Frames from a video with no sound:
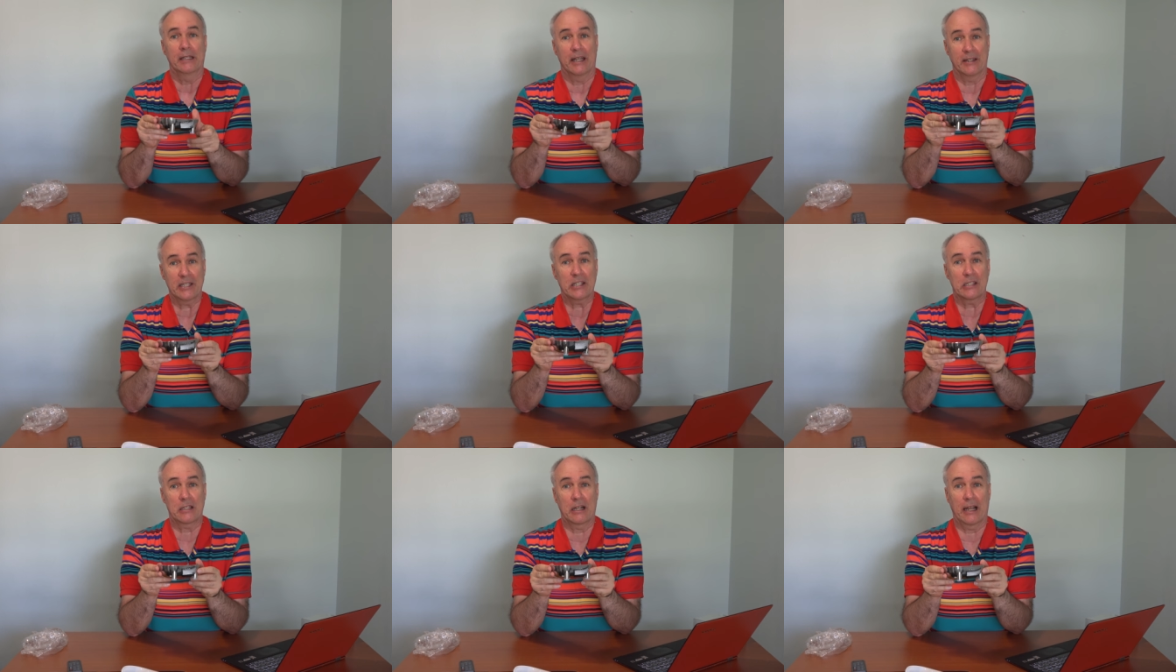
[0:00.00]
Now,
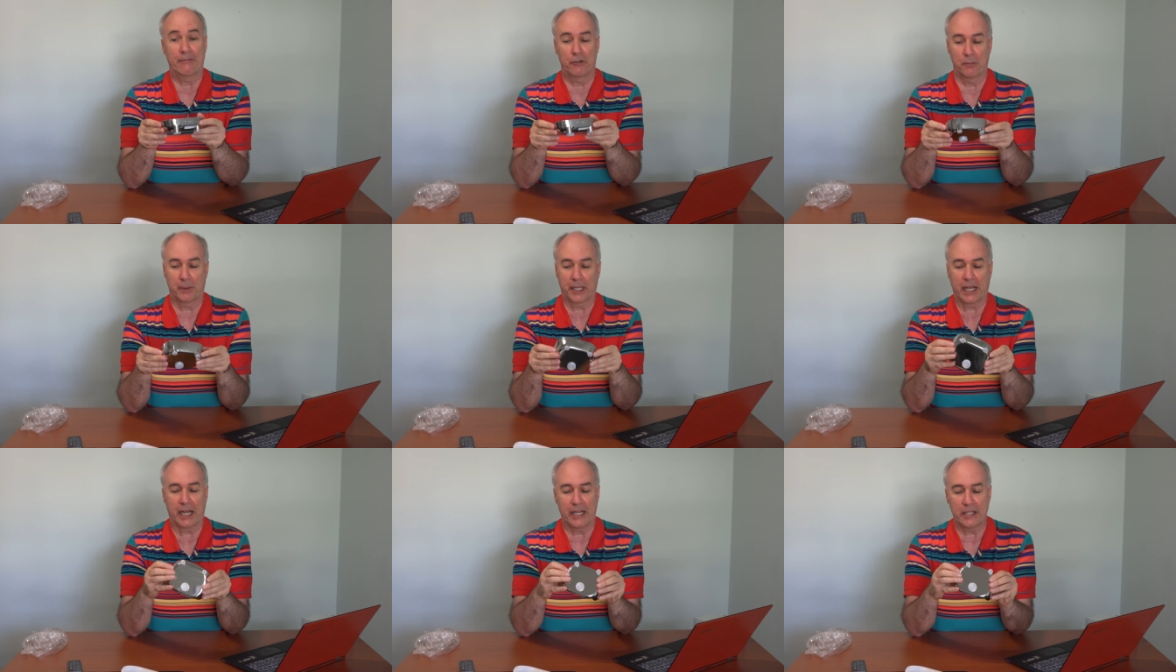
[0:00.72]
this is clever
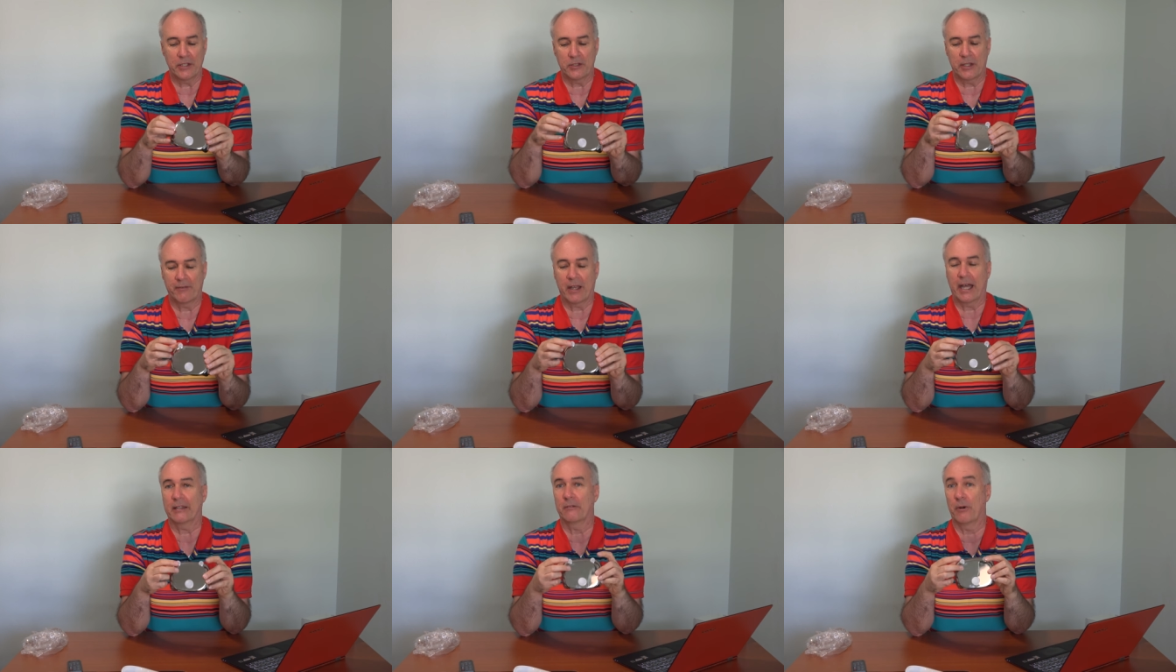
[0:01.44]
because they've
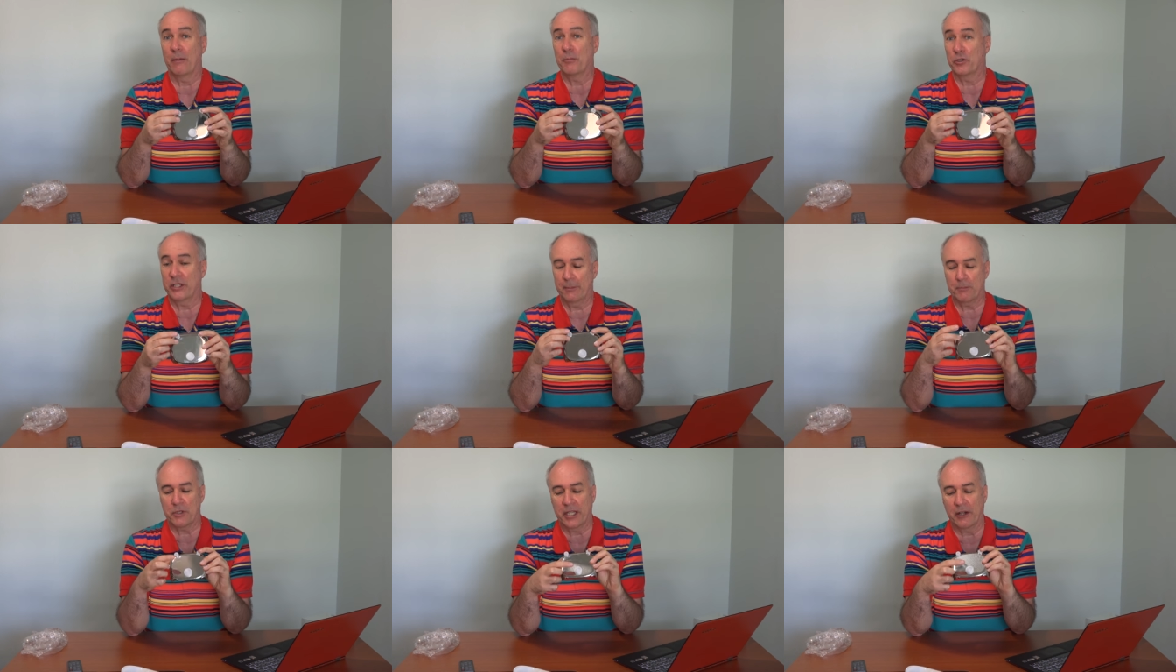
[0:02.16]
got rubber
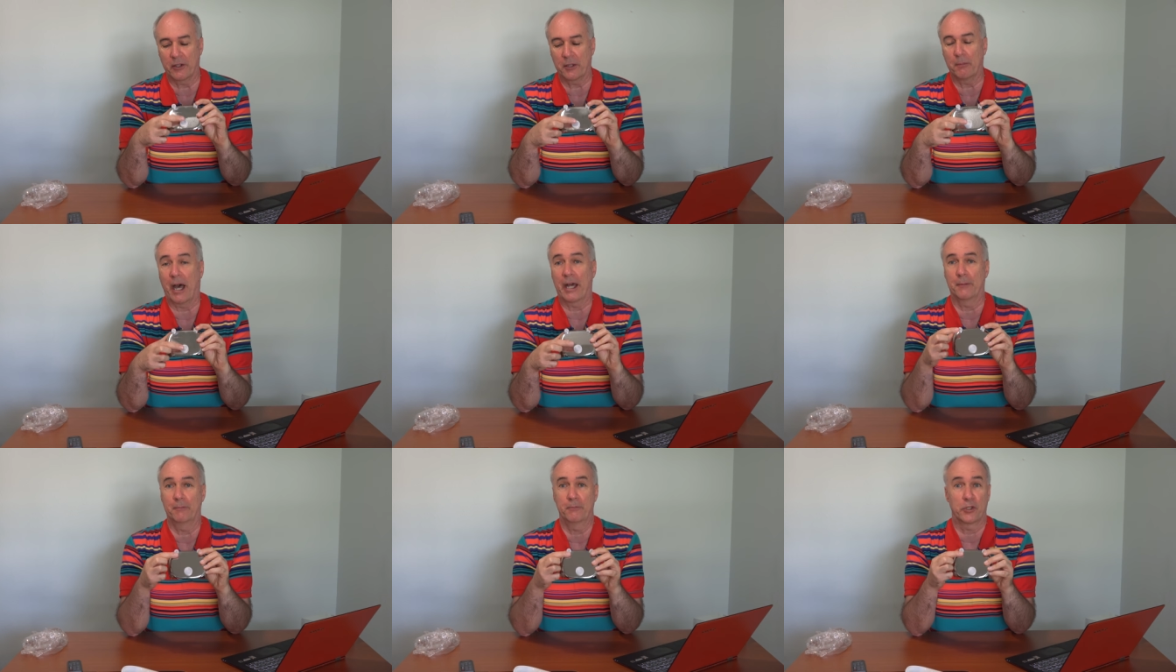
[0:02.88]
tips here on the
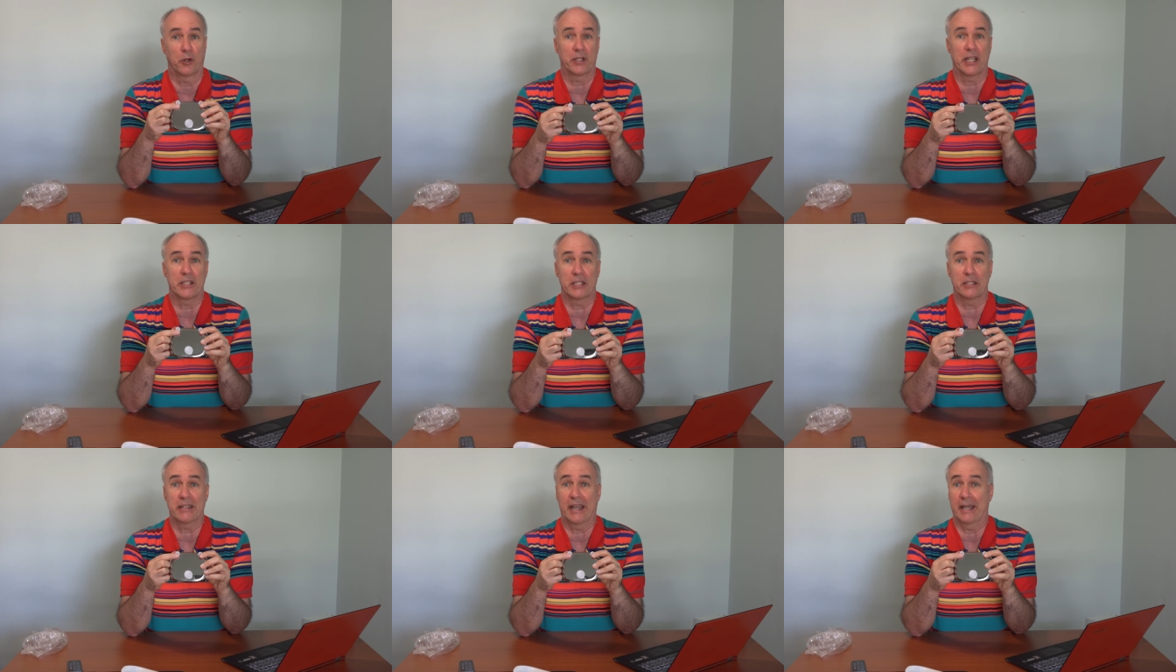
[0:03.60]
bottom so it
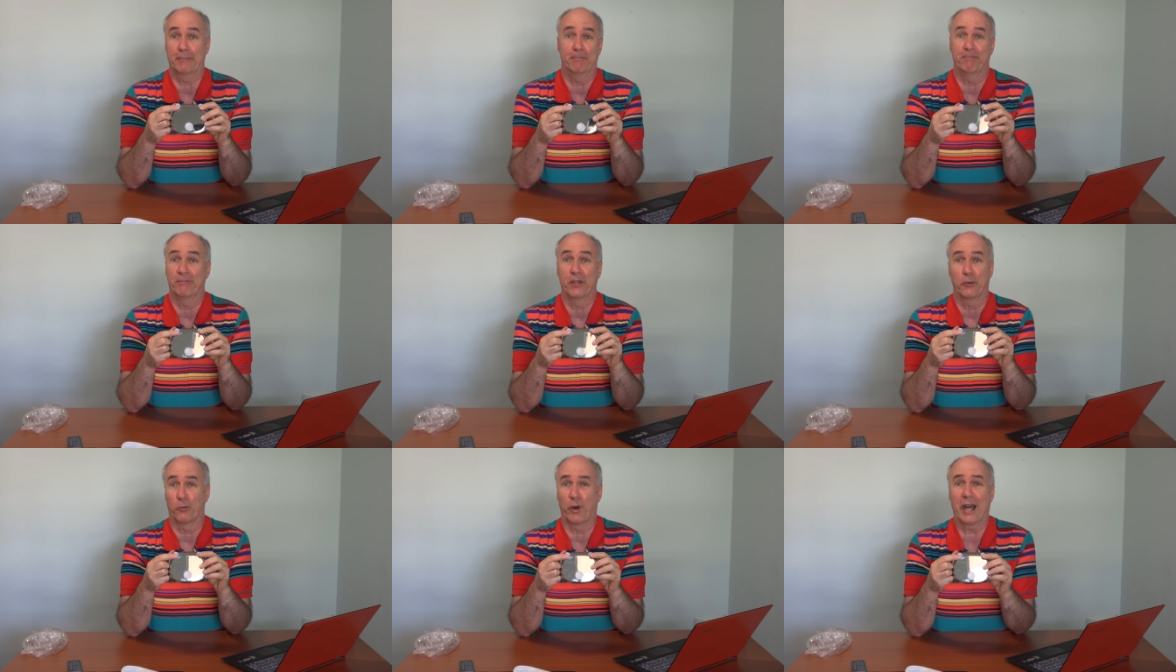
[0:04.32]
doesn't
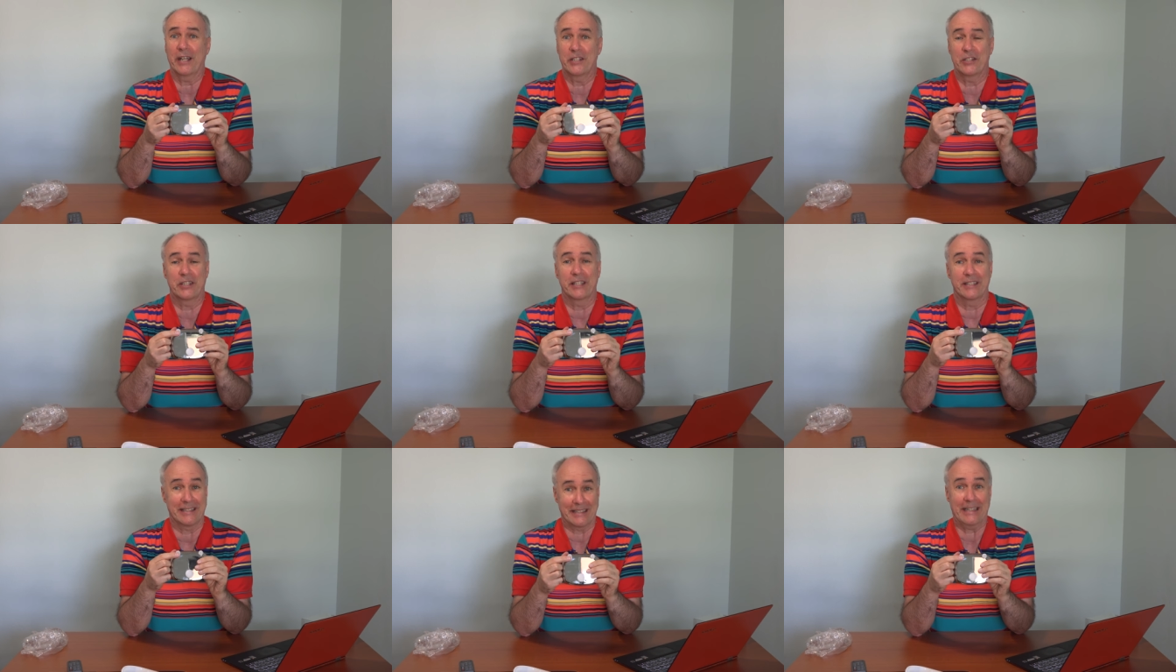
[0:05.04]
rust
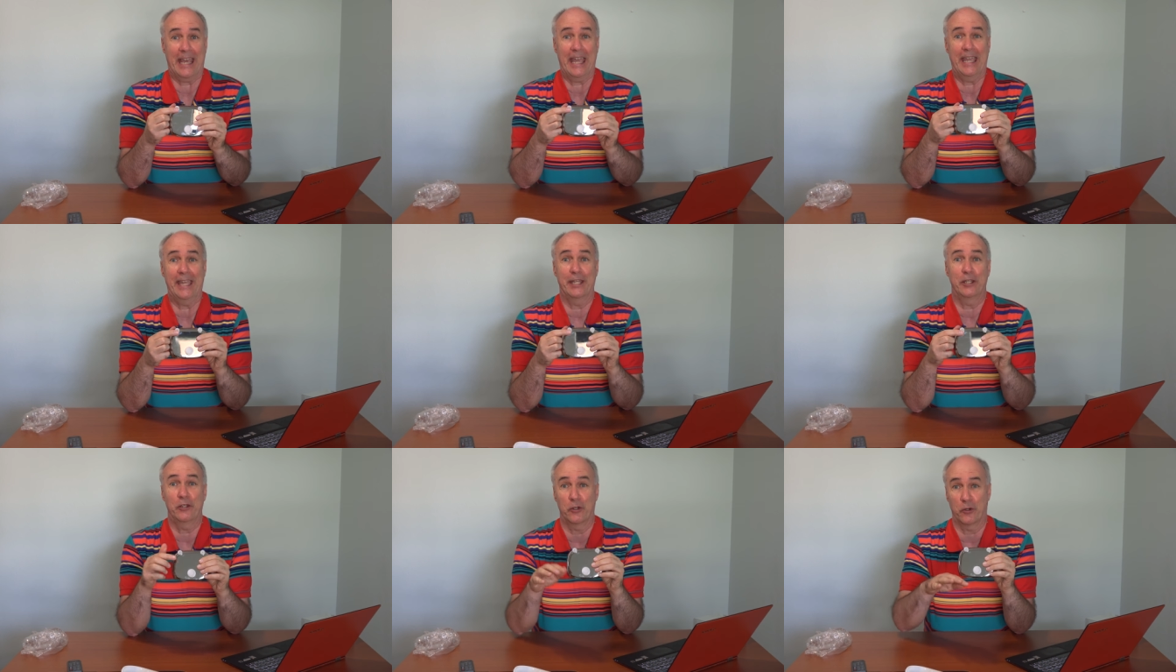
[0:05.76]
and
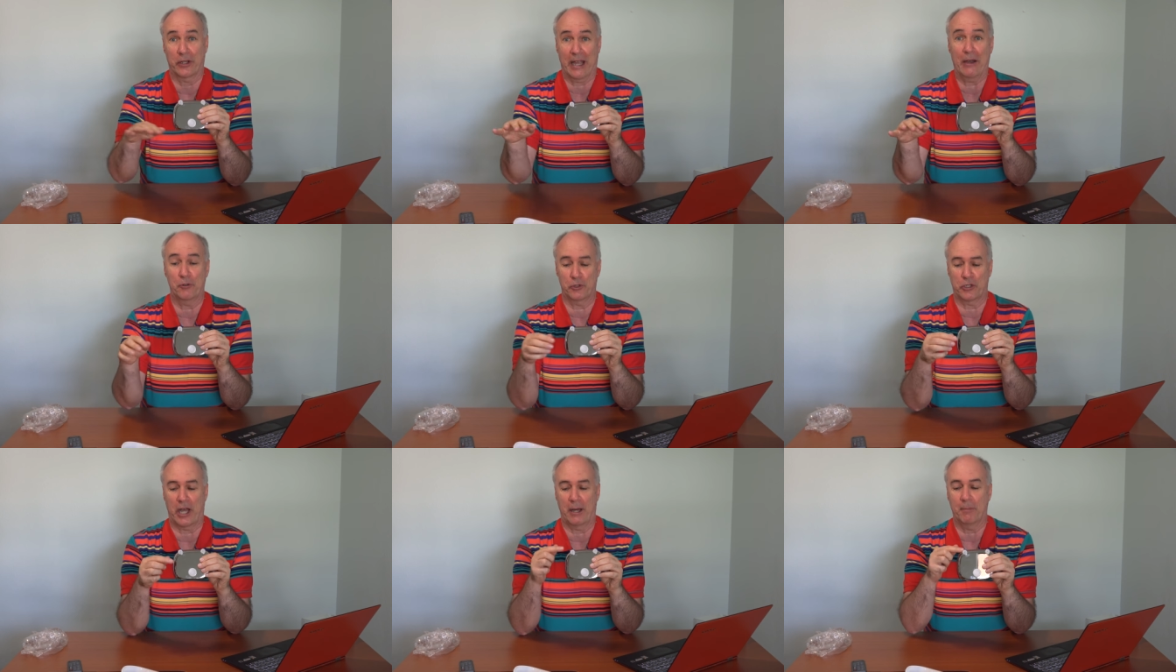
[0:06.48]
stain your
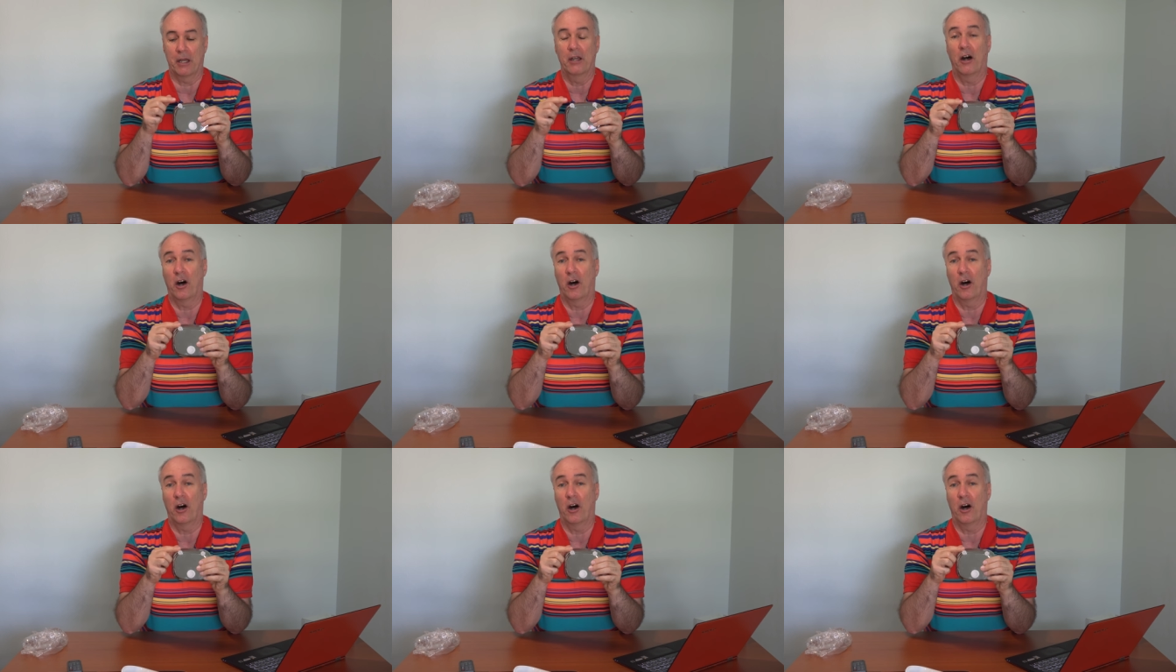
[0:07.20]
countertop.